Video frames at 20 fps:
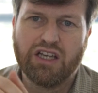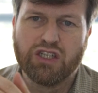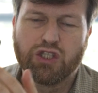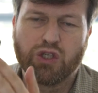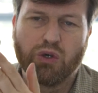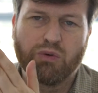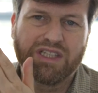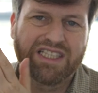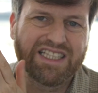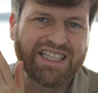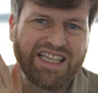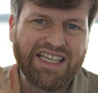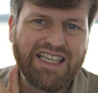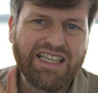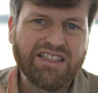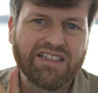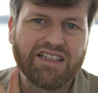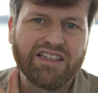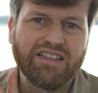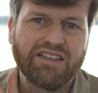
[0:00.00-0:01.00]
So it's
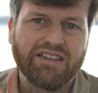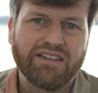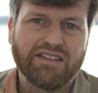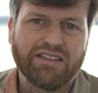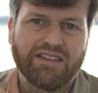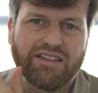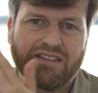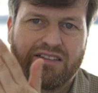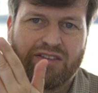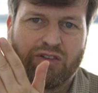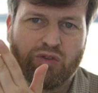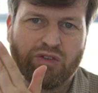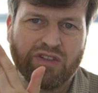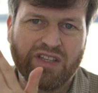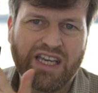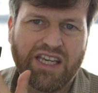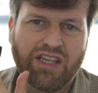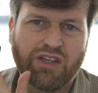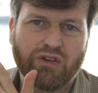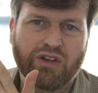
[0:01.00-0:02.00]
easily to
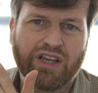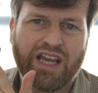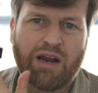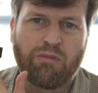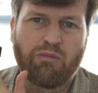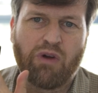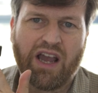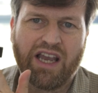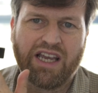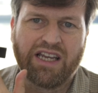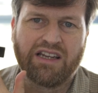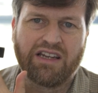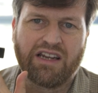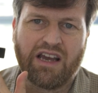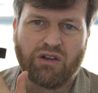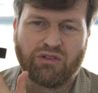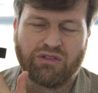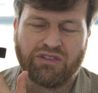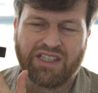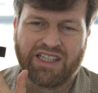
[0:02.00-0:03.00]
take your camera in and
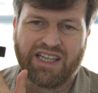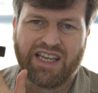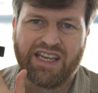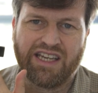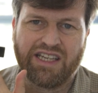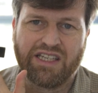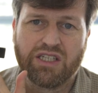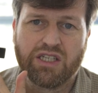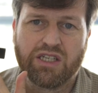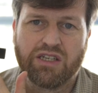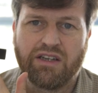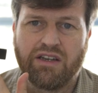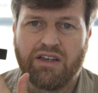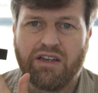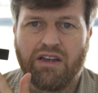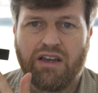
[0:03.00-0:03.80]
out of the cage.